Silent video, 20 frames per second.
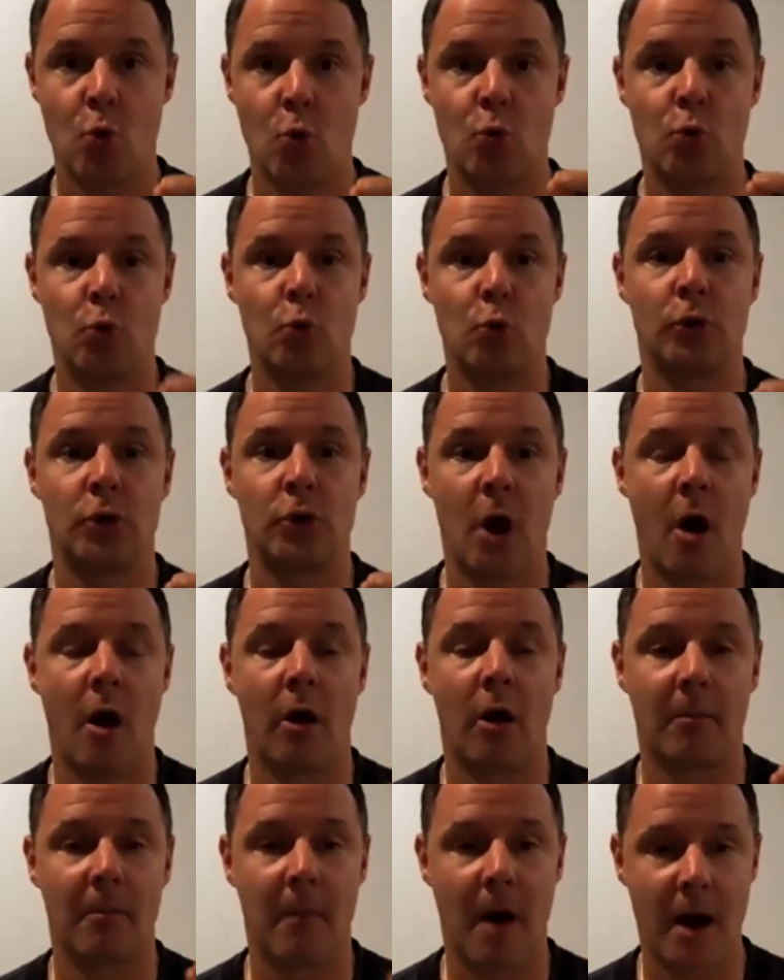
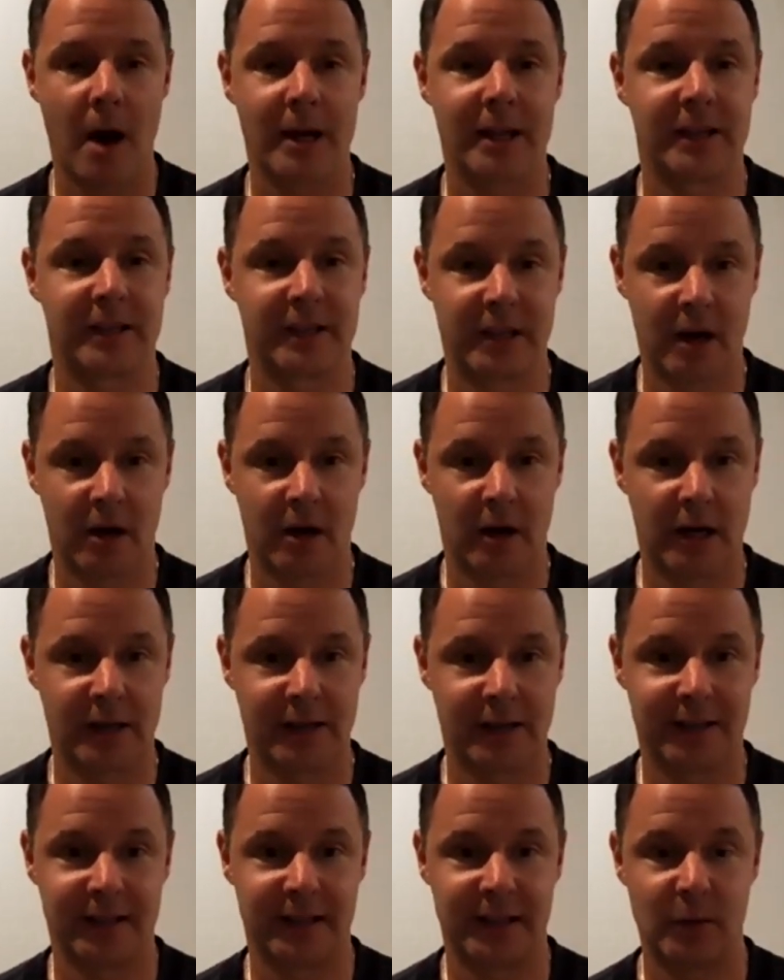Wudang monastery
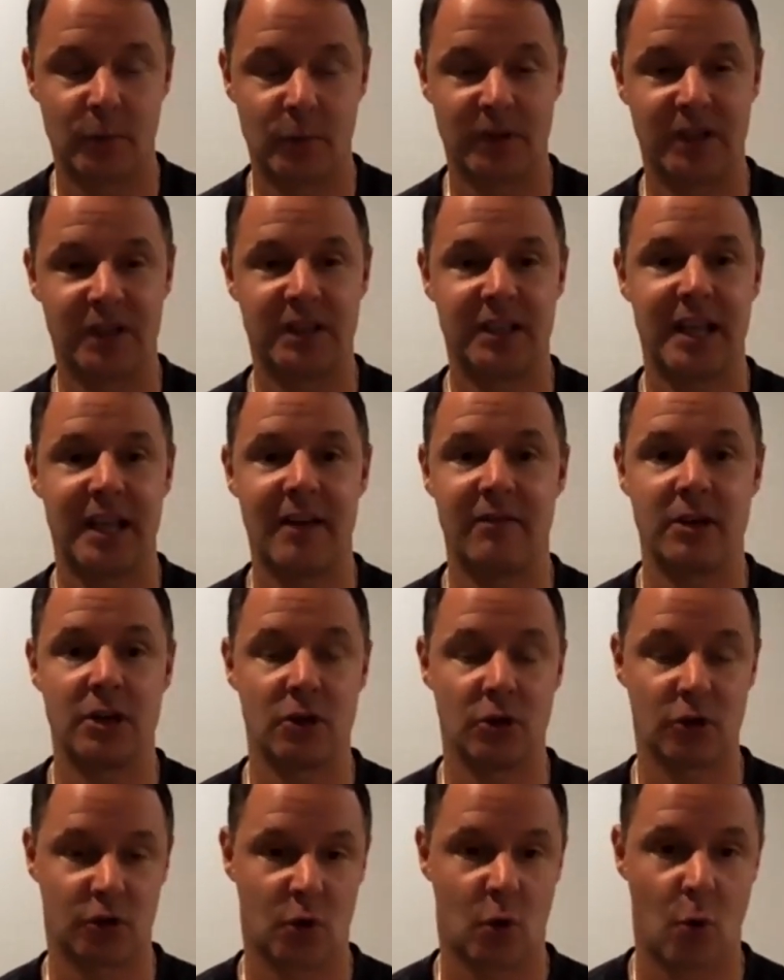since he was seven
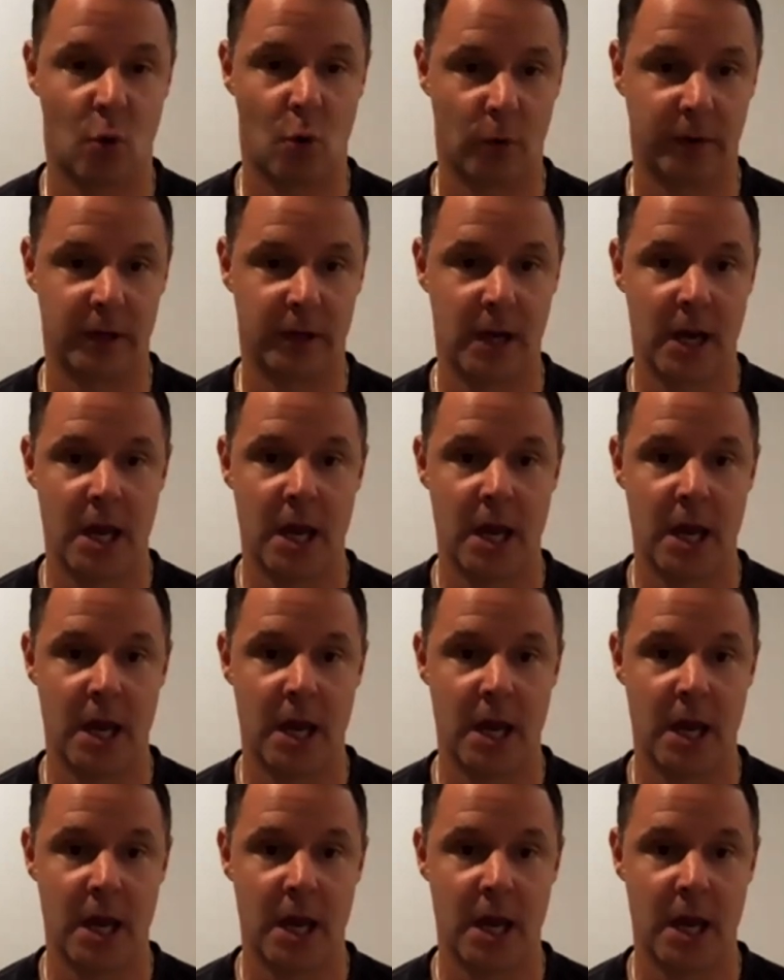years old